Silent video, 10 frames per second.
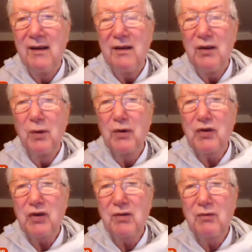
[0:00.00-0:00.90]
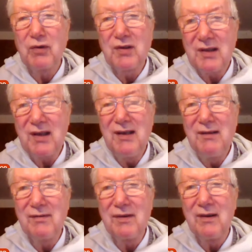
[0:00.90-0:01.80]
you will receive
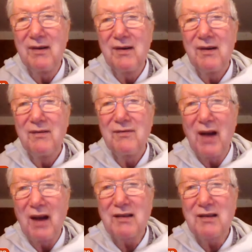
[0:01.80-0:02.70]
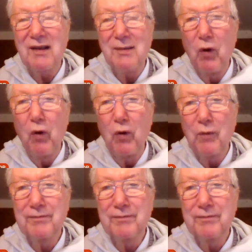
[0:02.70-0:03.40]
vastly more.